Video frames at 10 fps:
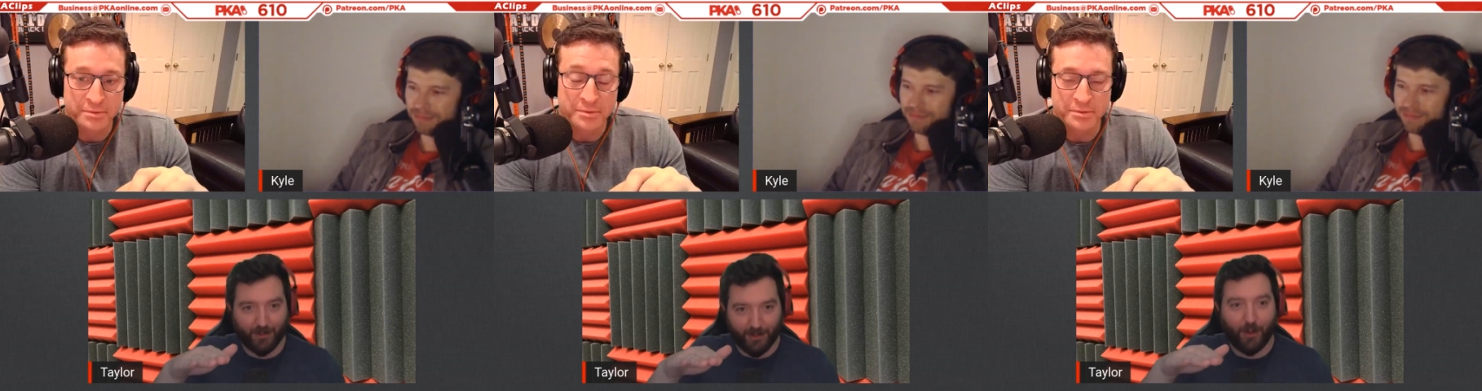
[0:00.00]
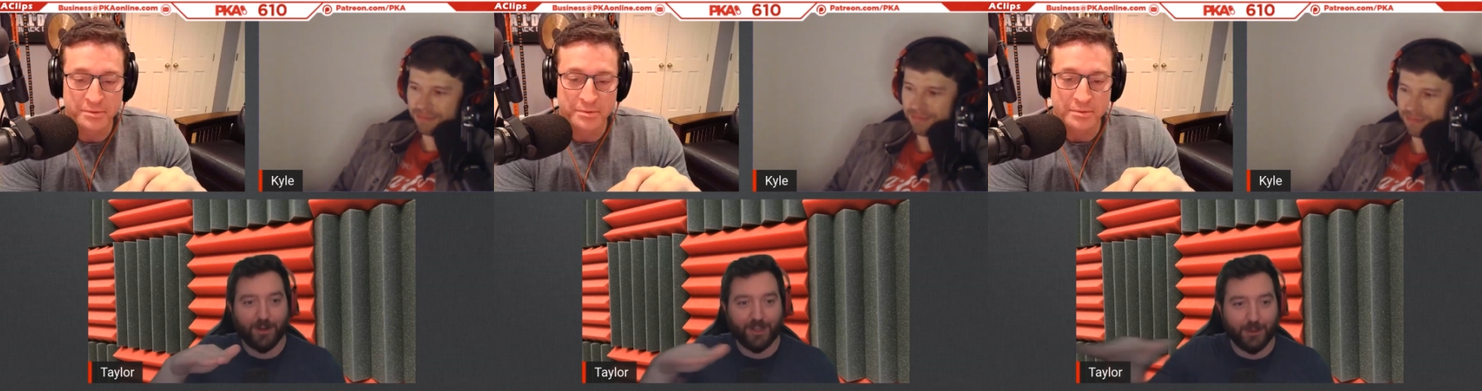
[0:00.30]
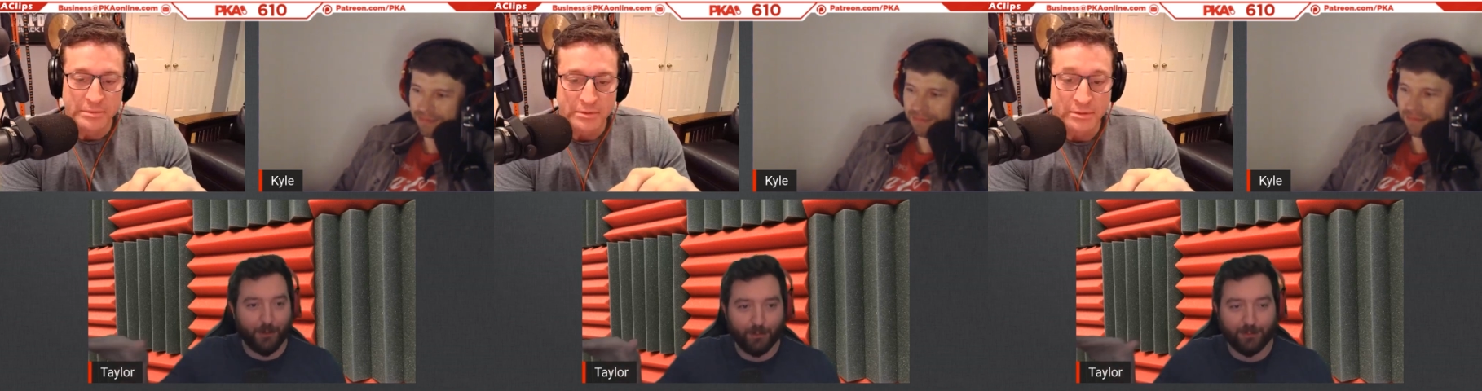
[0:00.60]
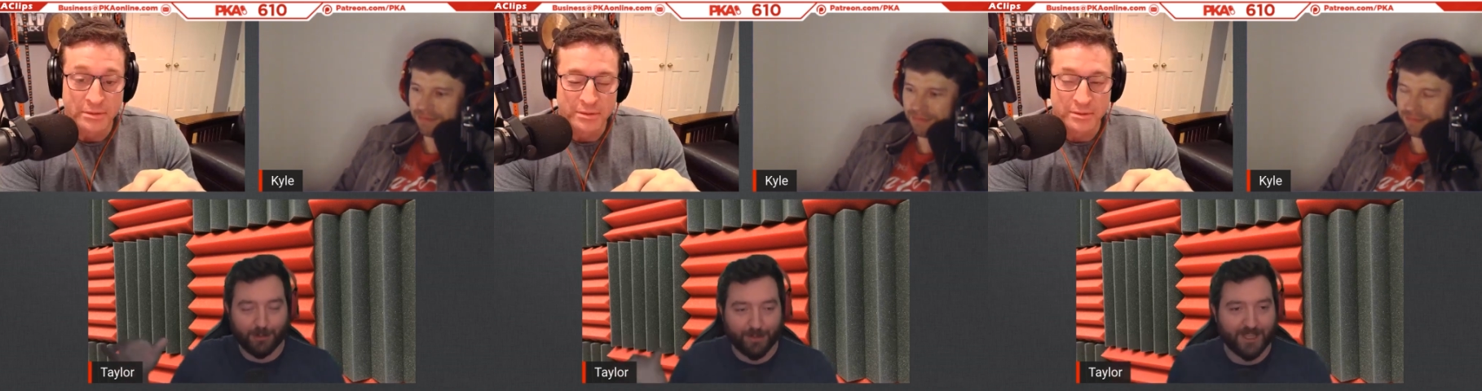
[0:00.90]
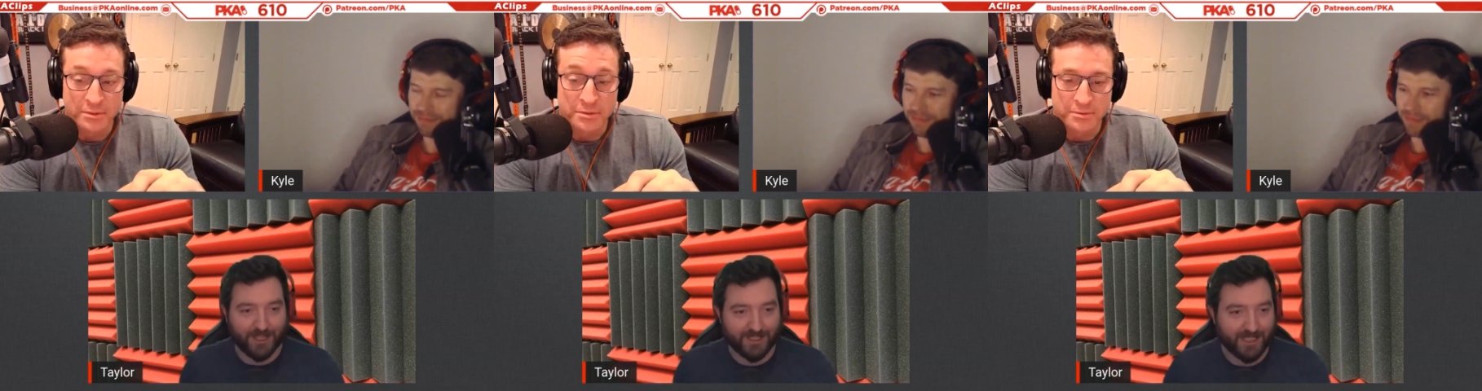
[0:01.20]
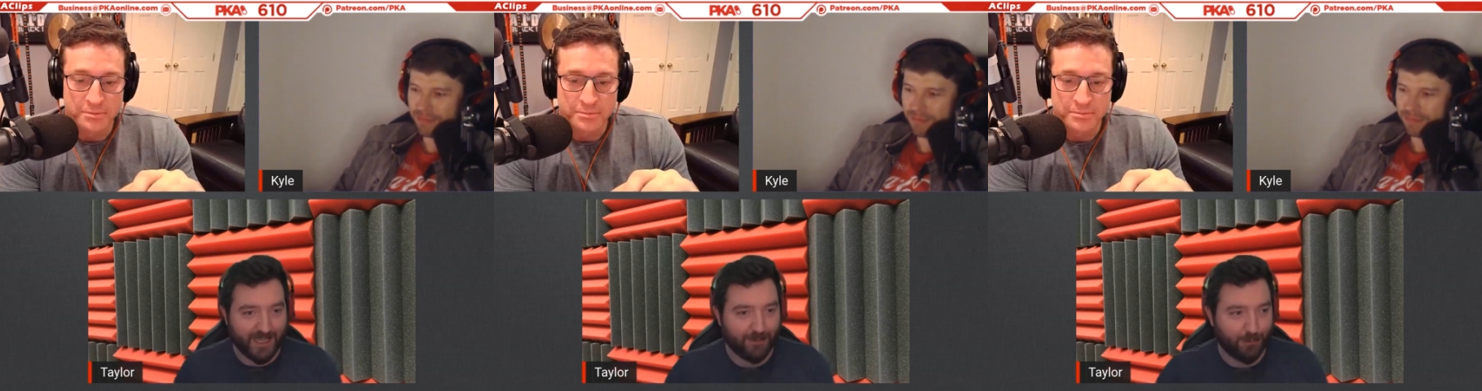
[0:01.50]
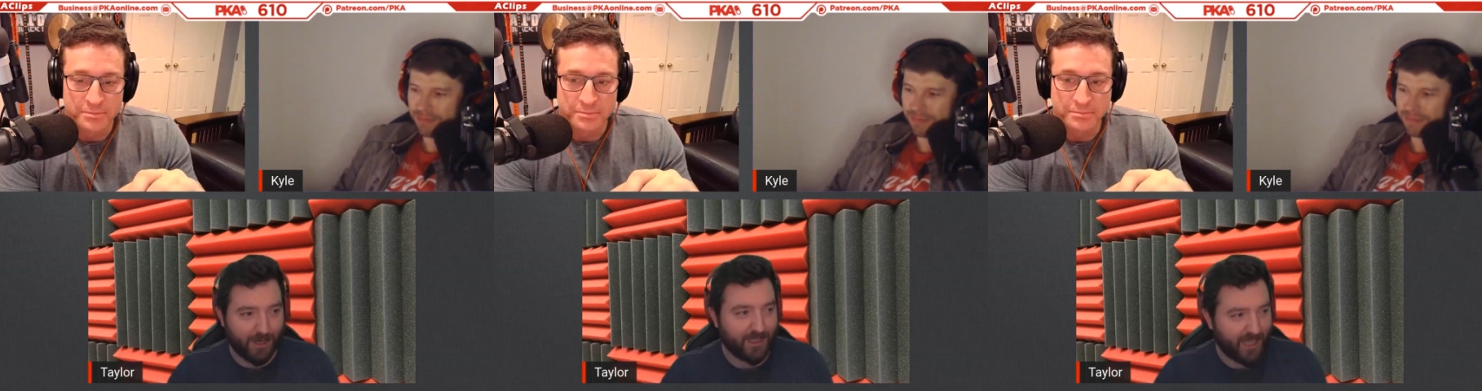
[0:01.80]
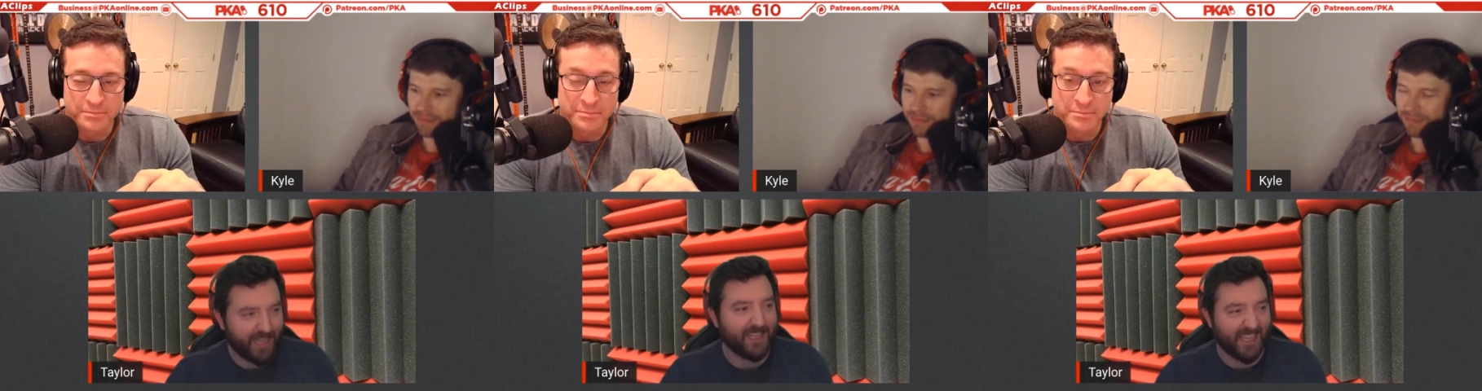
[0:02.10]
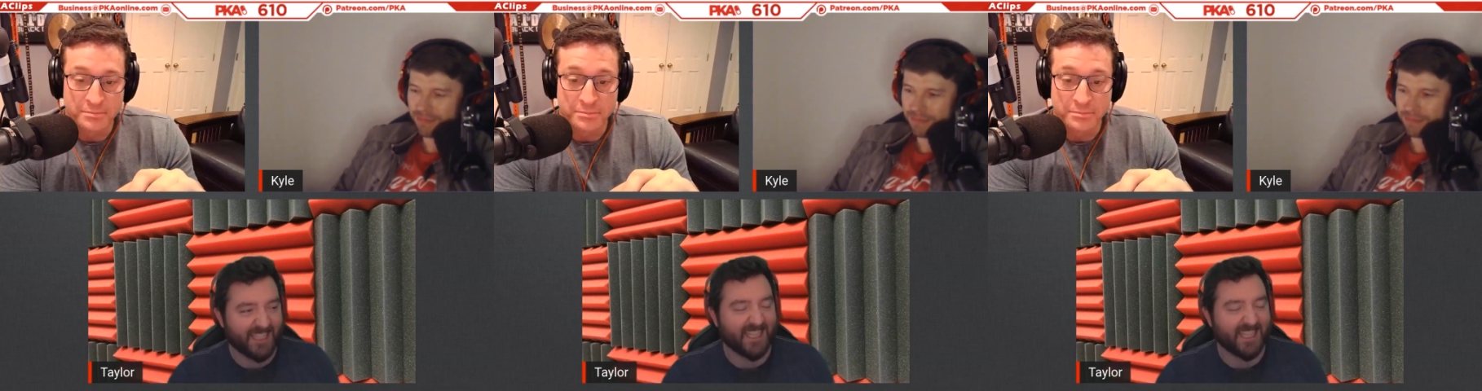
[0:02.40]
Speaker 1: audio over it, but gun sound, Rick. I can guess